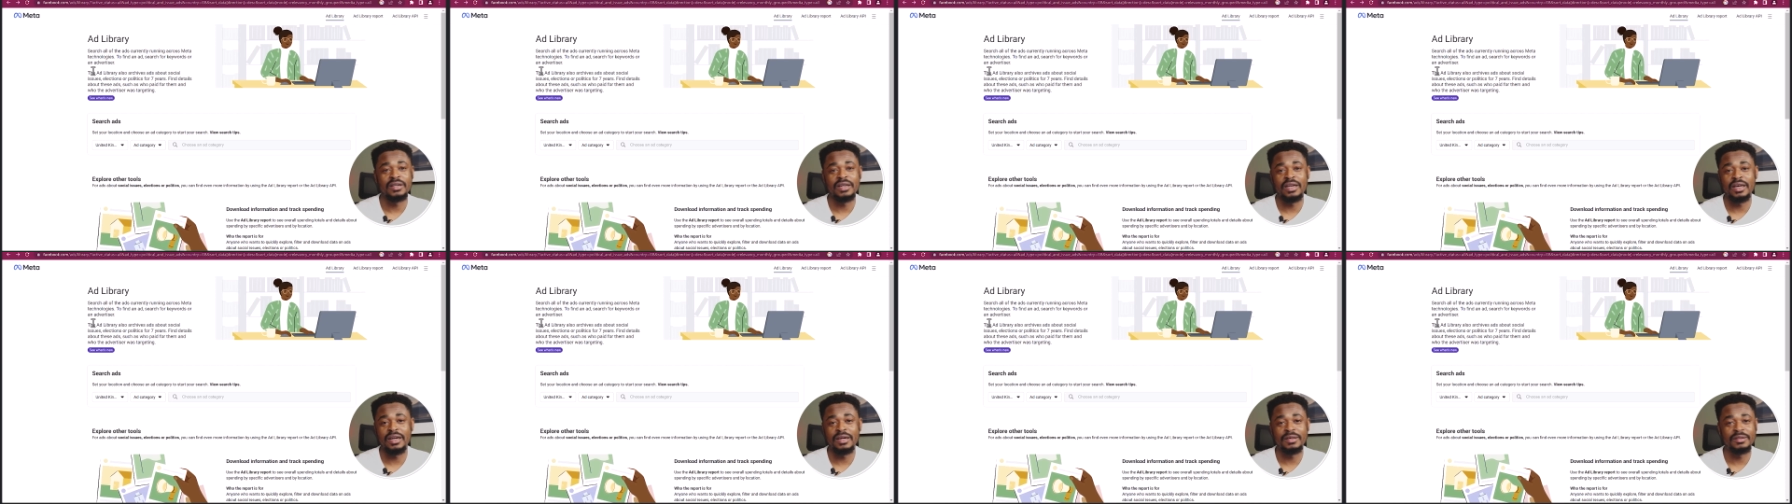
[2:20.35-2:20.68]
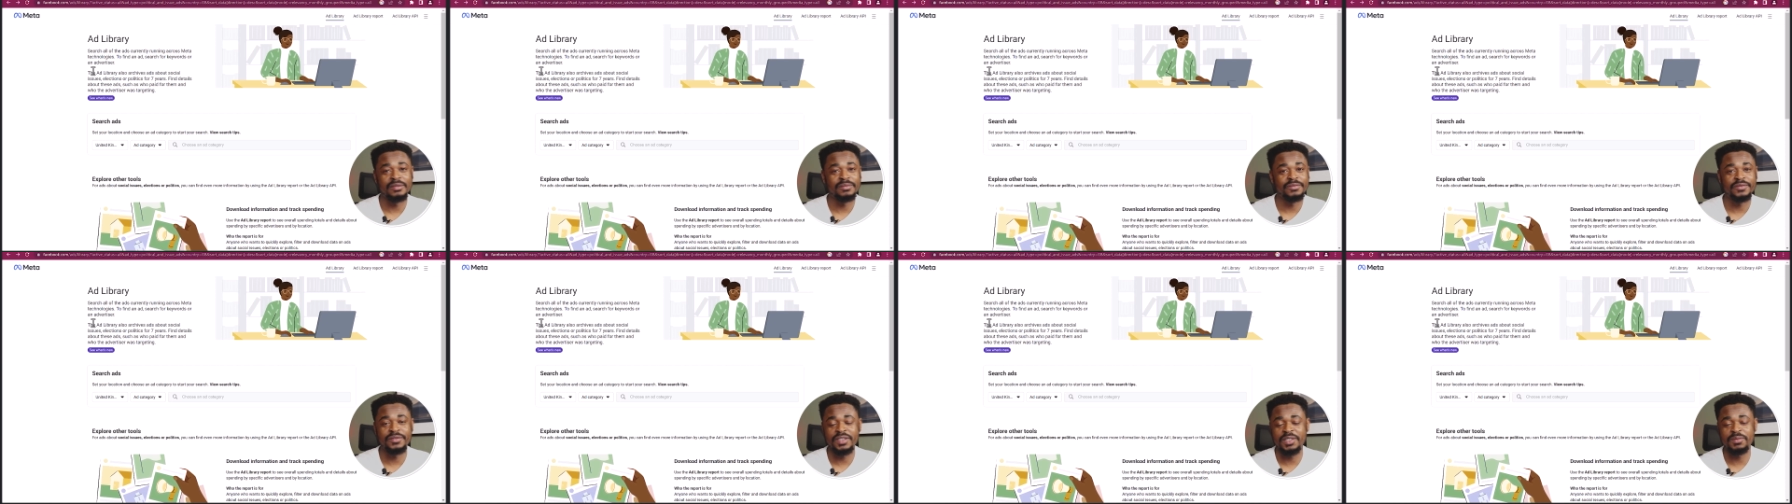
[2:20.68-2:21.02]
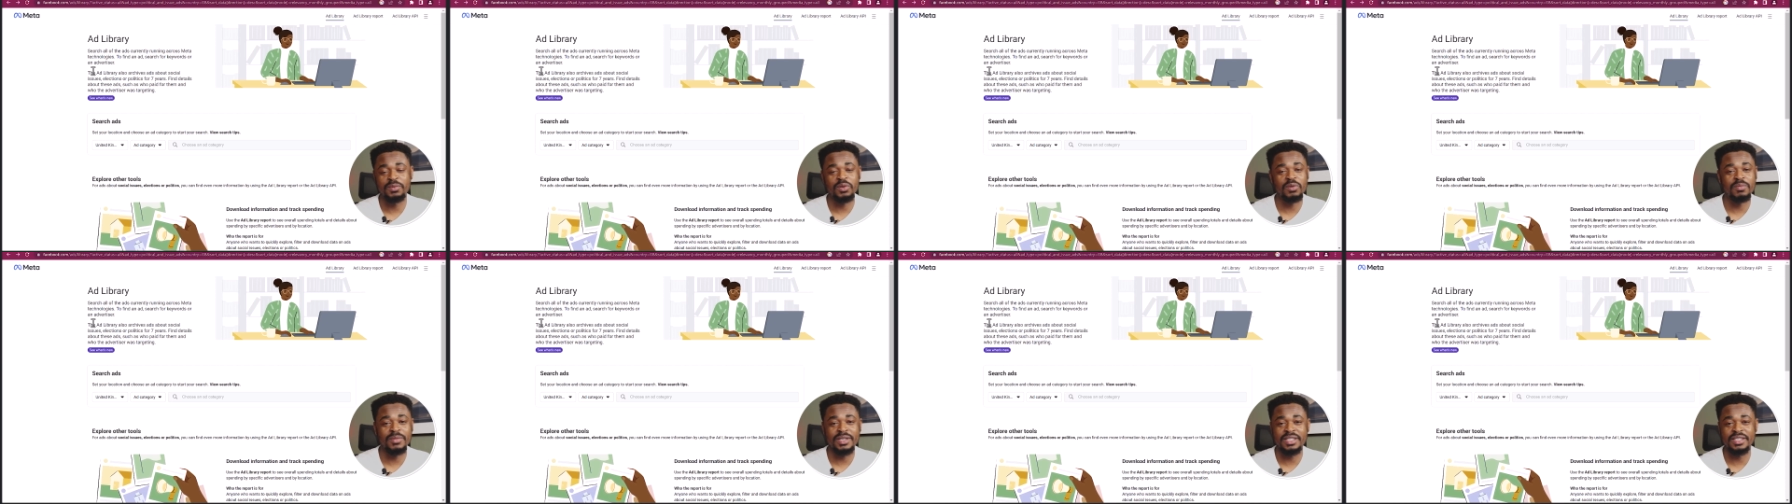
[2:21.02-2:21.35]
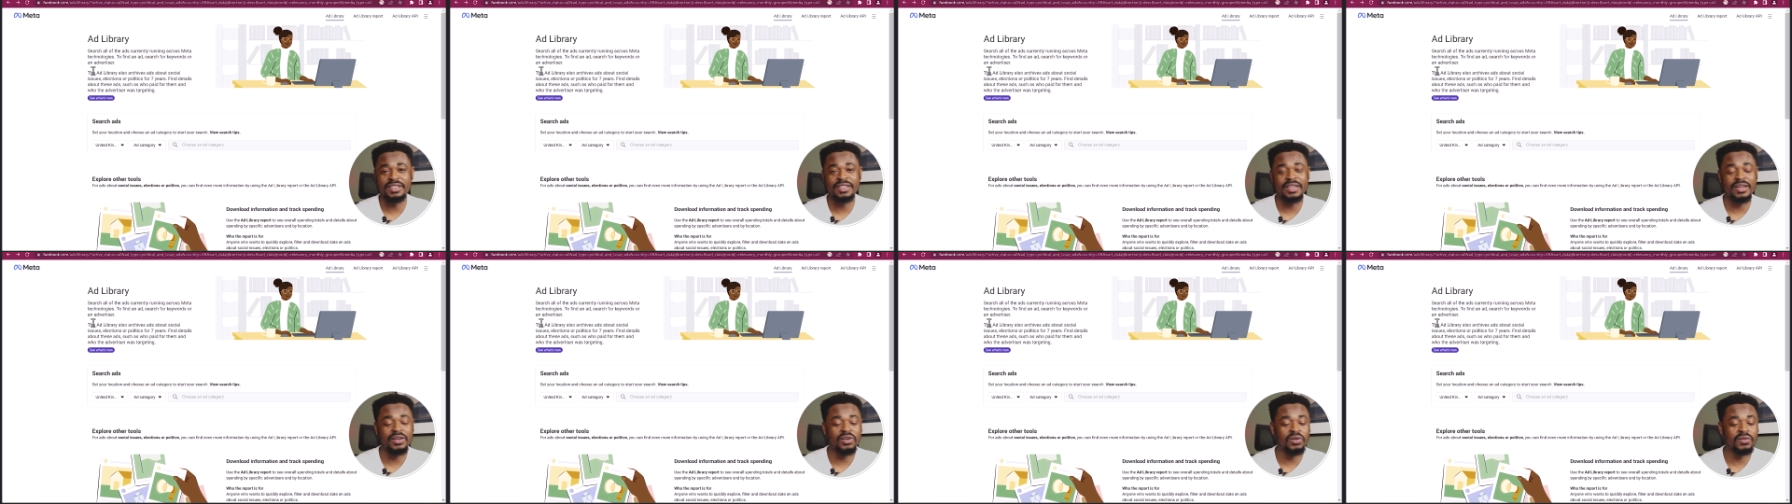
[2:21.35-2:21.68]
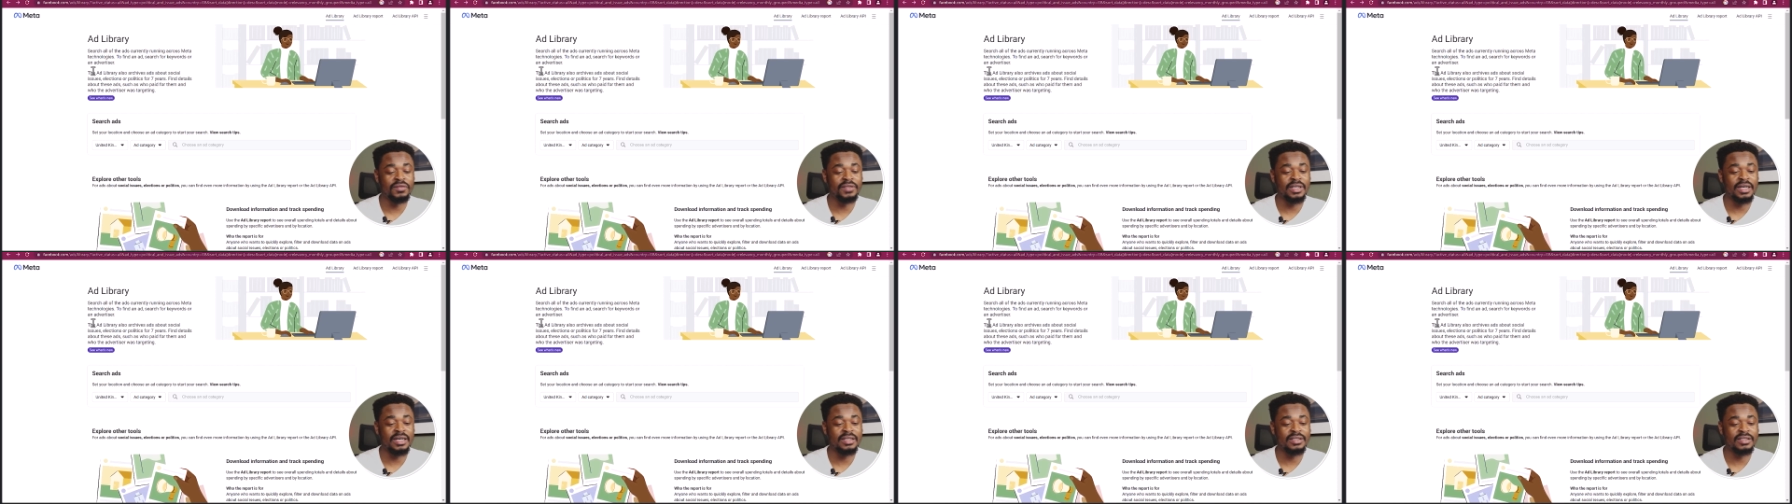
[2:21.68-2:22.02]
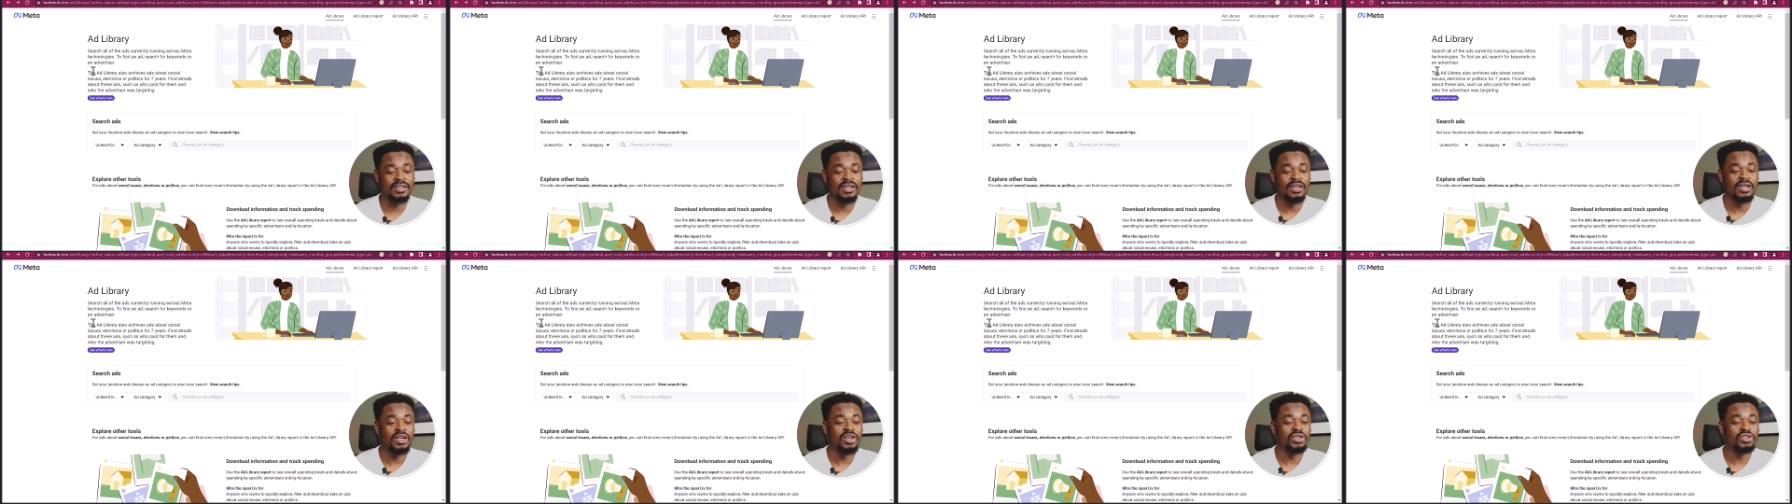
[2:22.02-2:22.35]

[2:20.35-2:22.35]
um, Facebook Messenger and all of that,